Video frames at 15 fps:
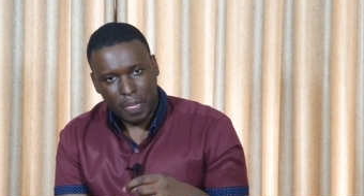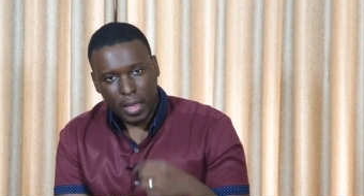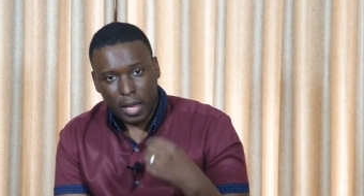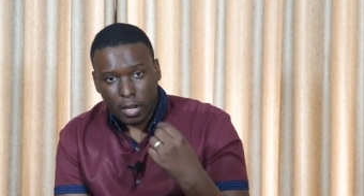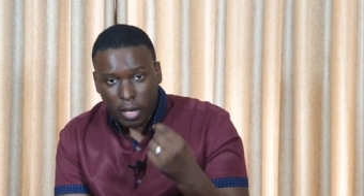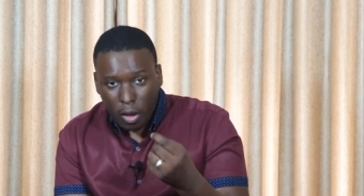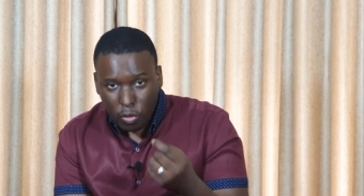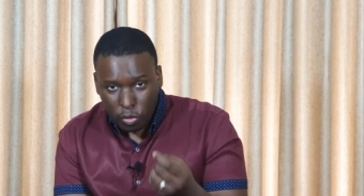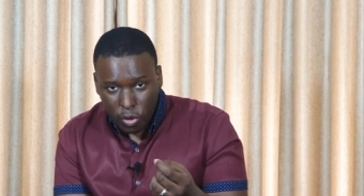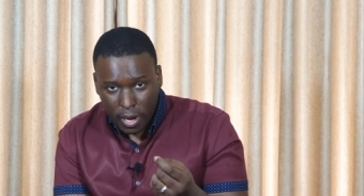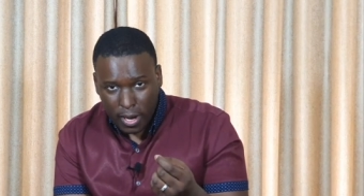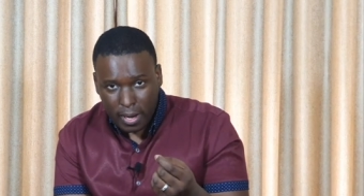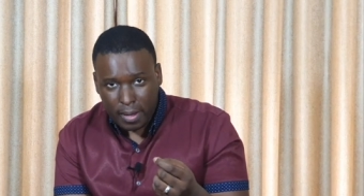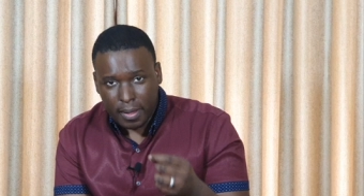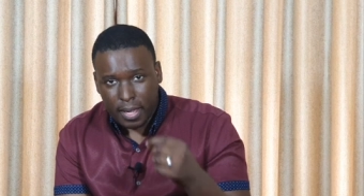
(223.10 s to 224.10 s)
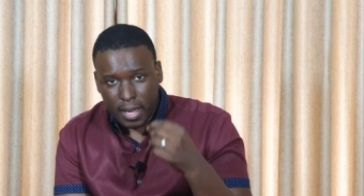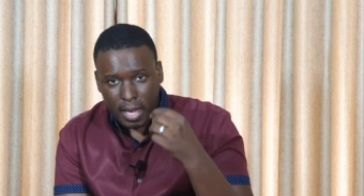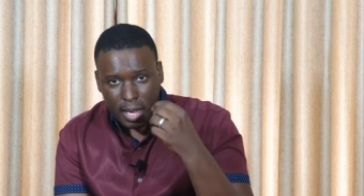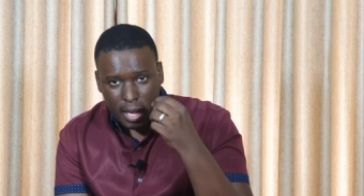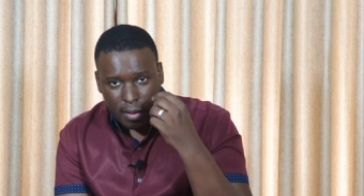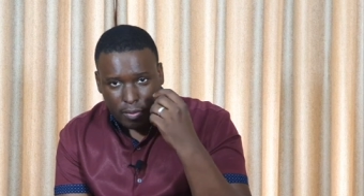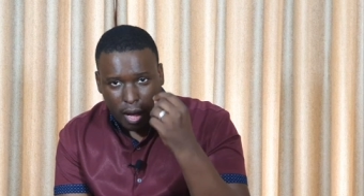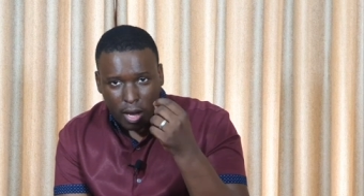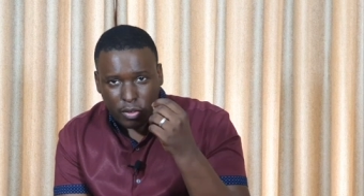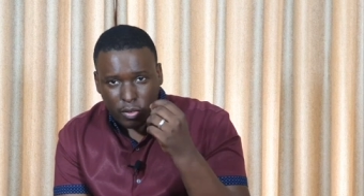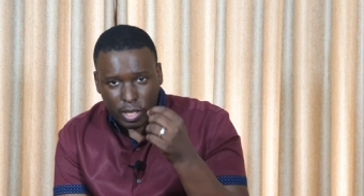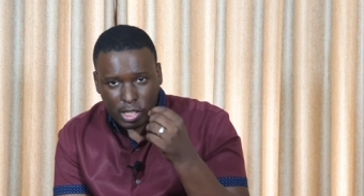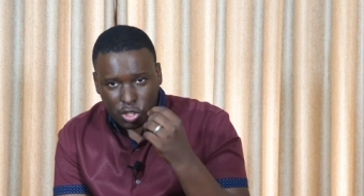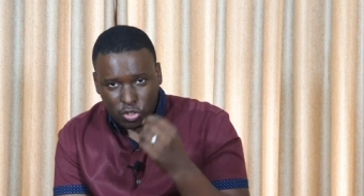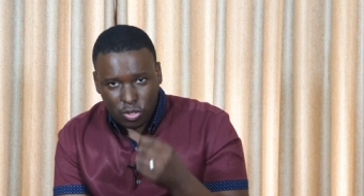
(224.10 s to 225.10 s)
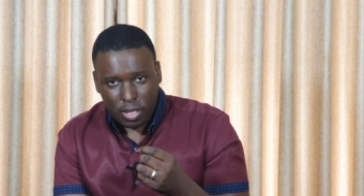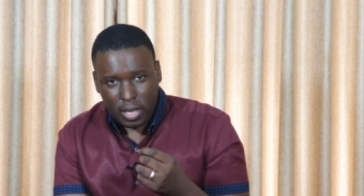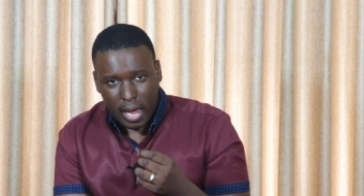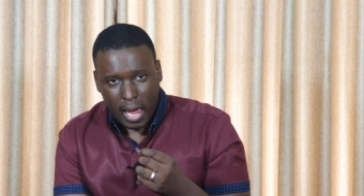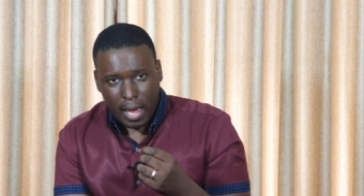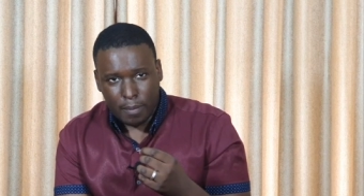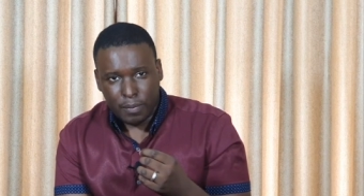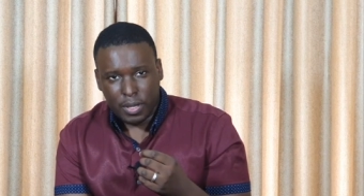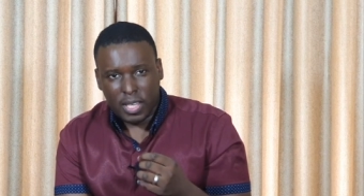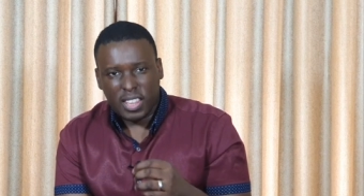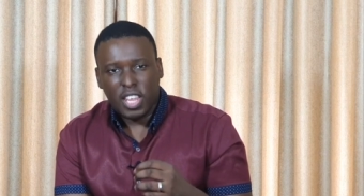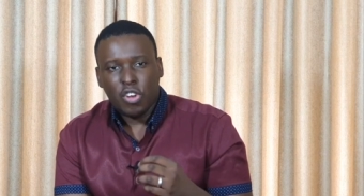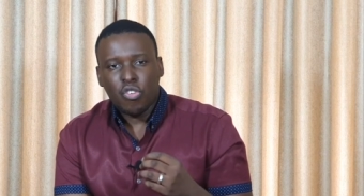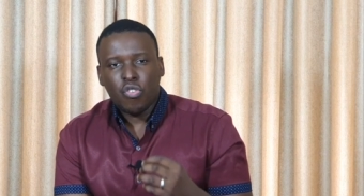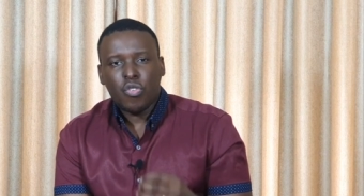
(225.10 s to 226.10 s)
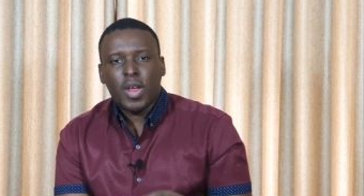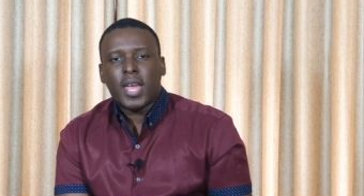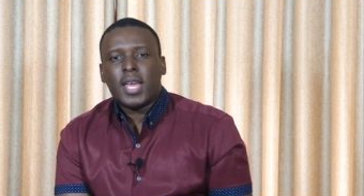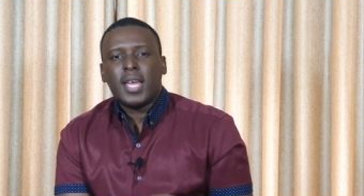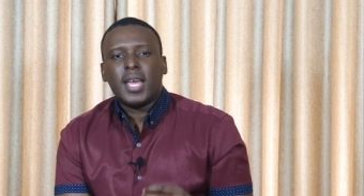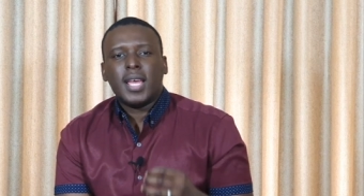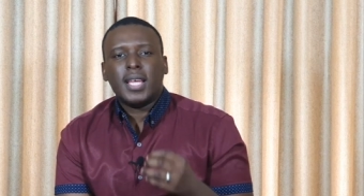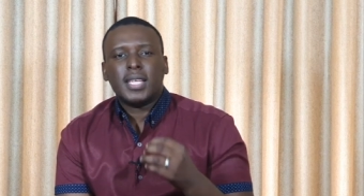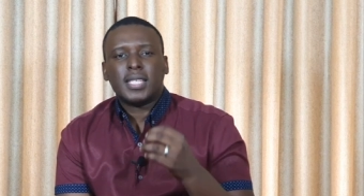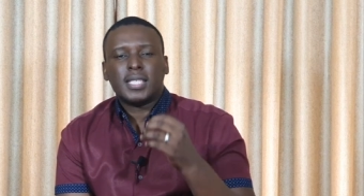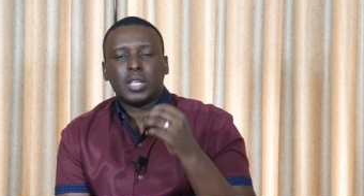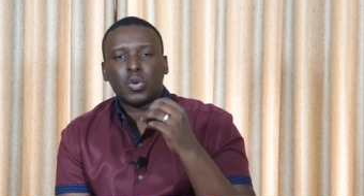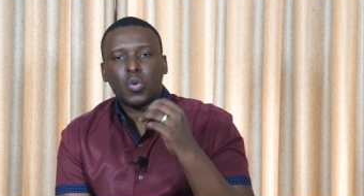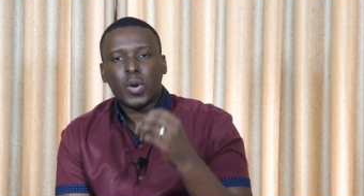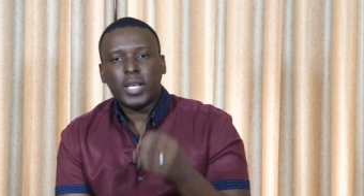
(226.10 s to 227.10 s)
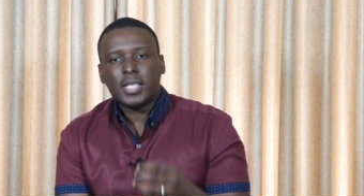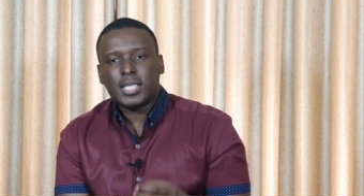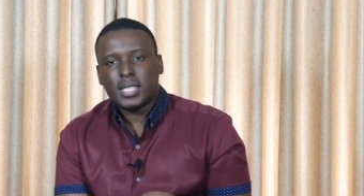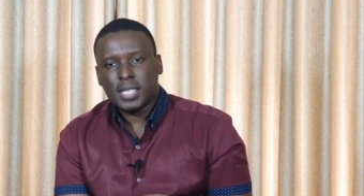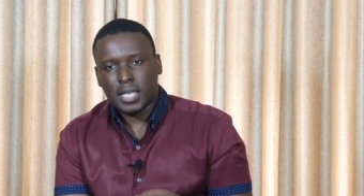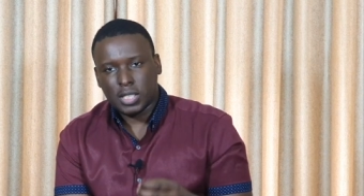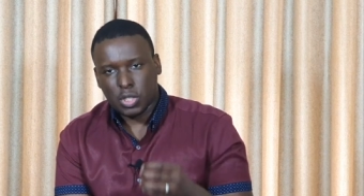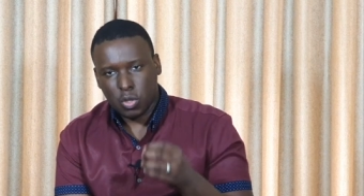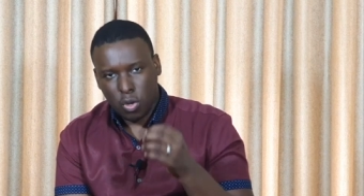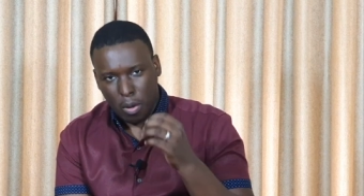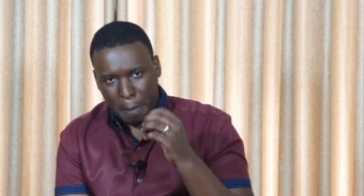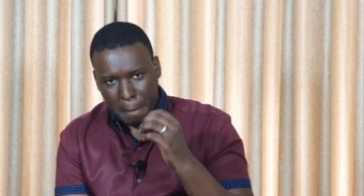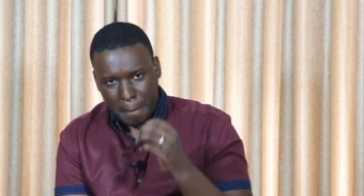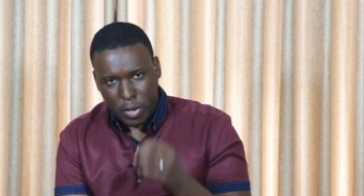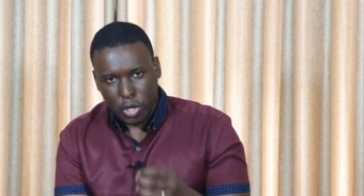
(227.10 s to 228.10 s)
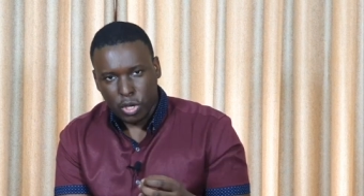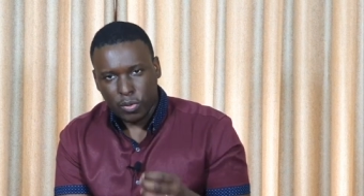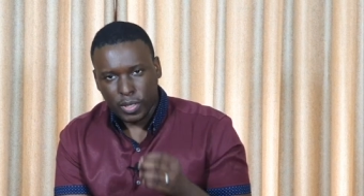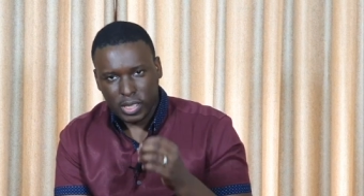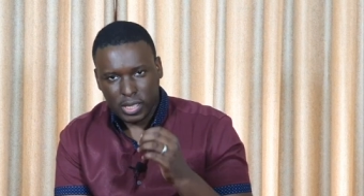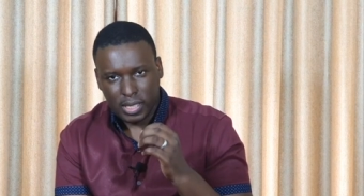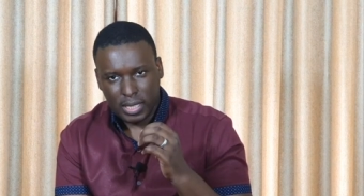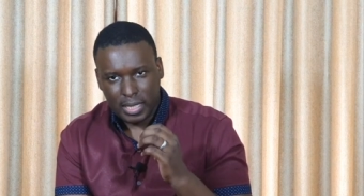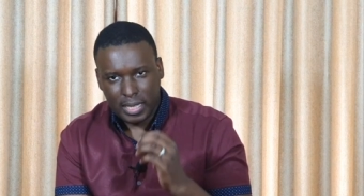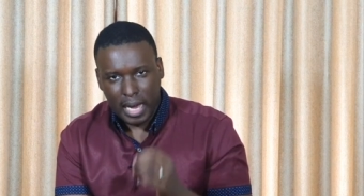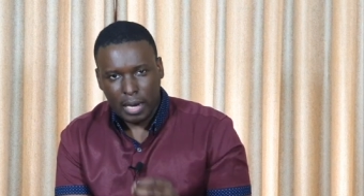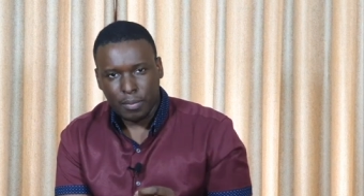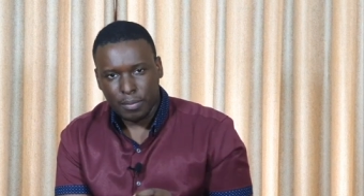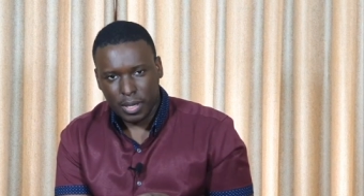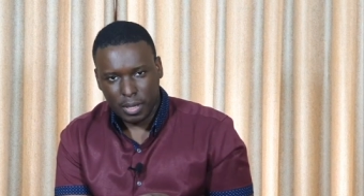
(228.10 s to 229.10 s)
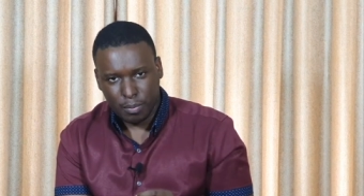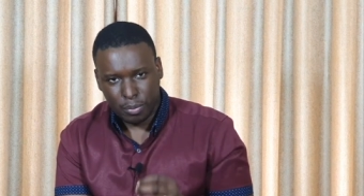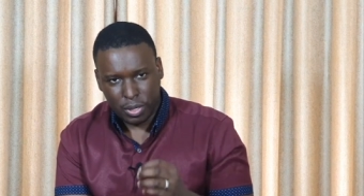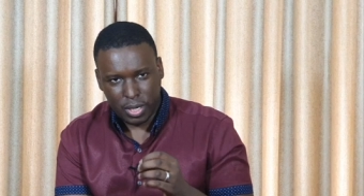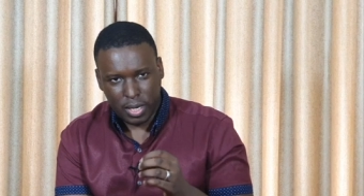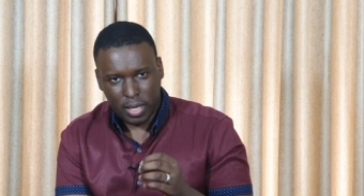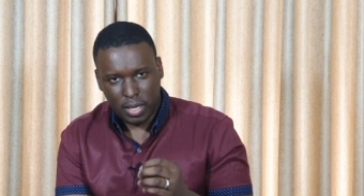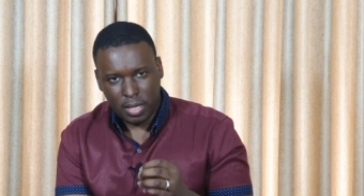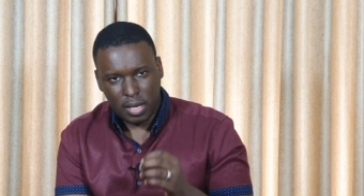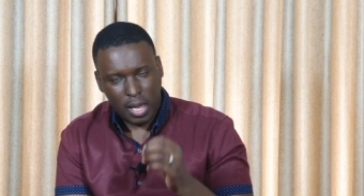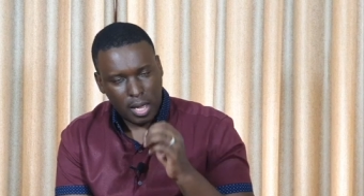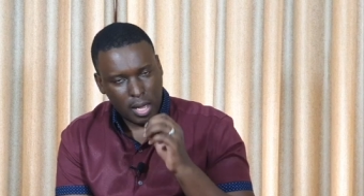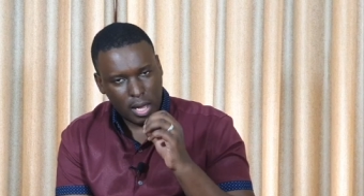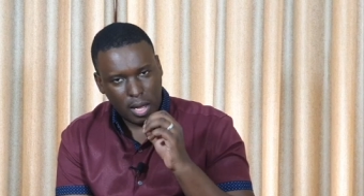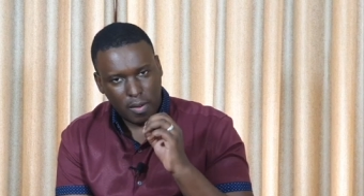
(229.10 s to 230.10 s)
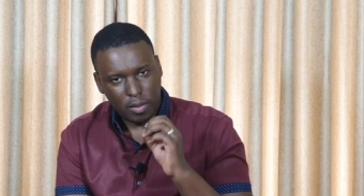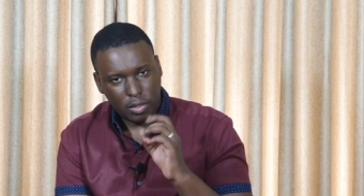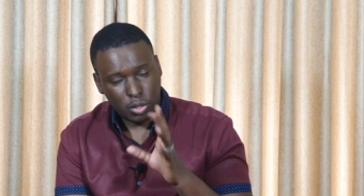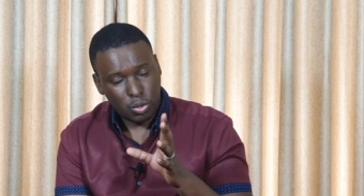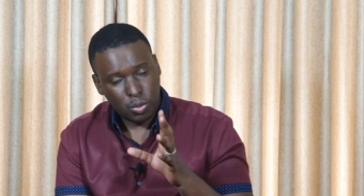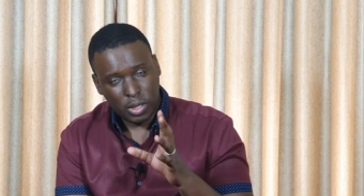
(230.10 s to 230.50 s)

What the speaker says: Now, Ray, if Andre is trigger-happy, then Ray is the quintessential murderous gunman, played to a